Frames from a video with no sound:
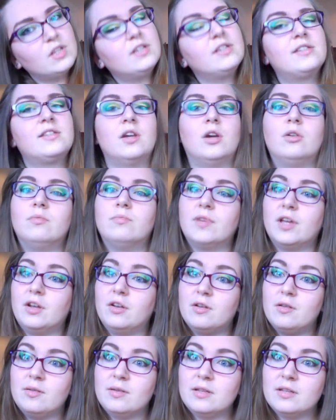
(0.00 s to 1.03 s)
so can
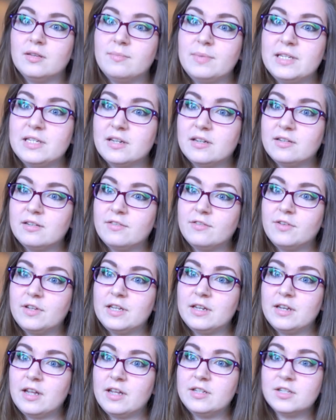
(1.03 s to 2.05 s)
only be done
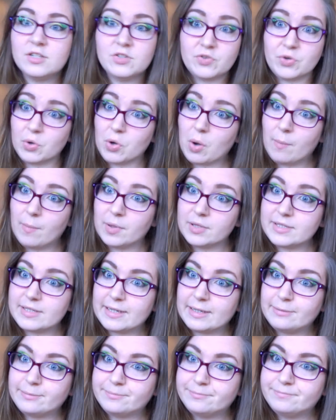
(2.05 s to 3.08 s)
in industrial
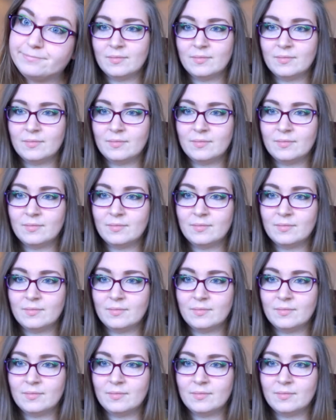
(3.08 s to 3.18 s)
composting.